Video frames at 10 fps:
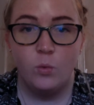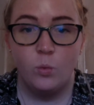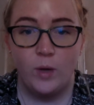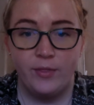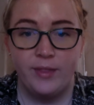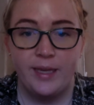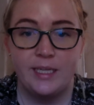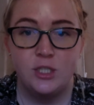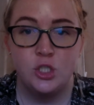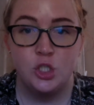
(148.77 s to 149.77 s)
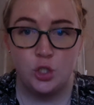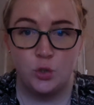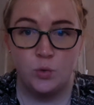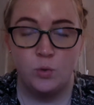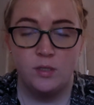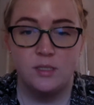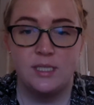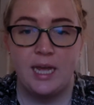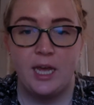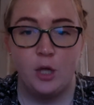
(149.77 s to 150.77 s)
what they can do
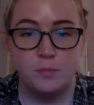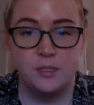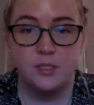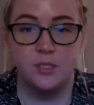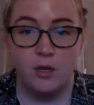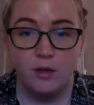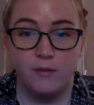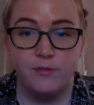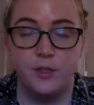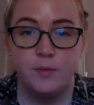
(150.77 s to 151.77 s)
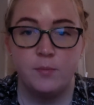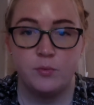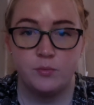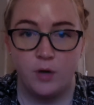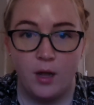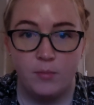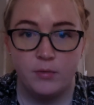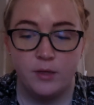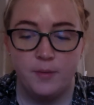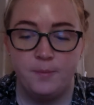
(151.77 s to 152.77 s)
to help solve the
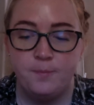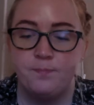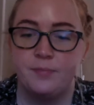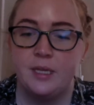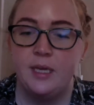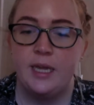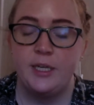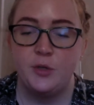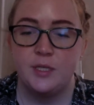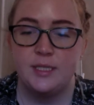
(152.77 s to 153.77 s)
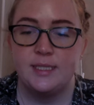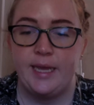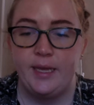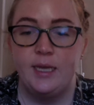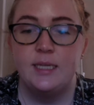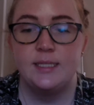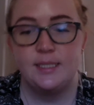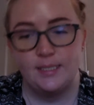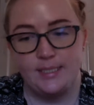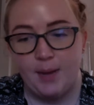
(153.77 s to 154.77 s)
problem. And you can say,
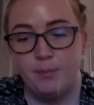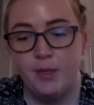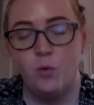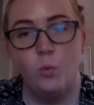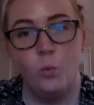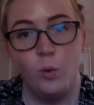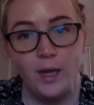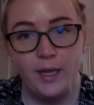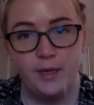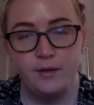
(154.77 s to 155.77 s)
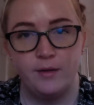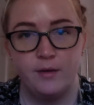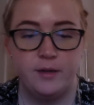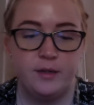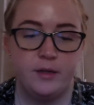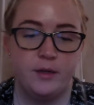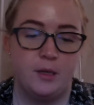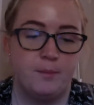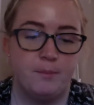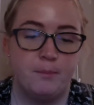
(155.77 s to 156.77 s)
step 1,
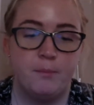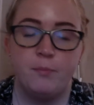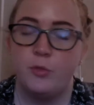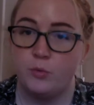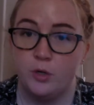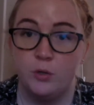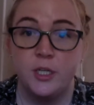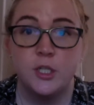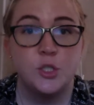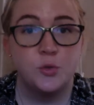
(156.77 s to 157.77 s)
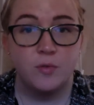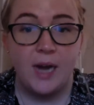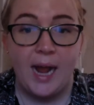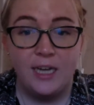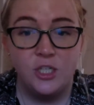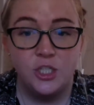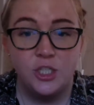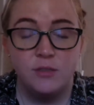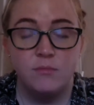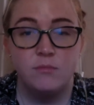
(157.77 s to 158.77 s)
throw your
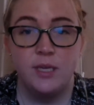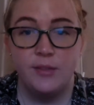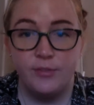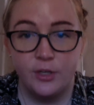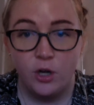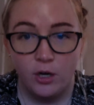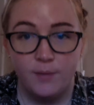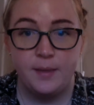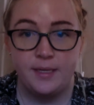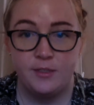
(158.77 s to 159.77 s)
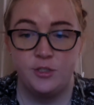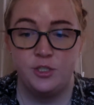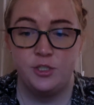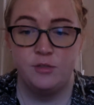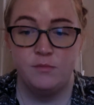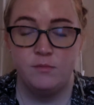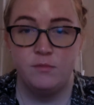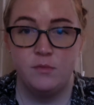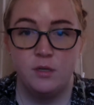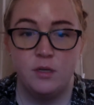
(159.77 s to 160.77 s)
trash in the garbage.
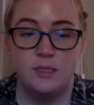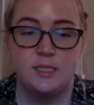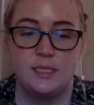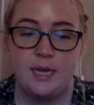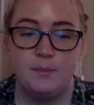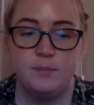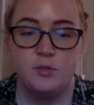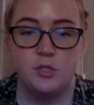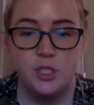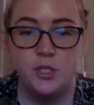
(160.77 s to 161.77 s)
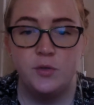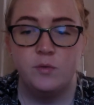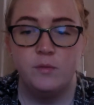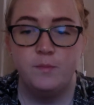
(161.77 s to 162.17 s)
Step 2,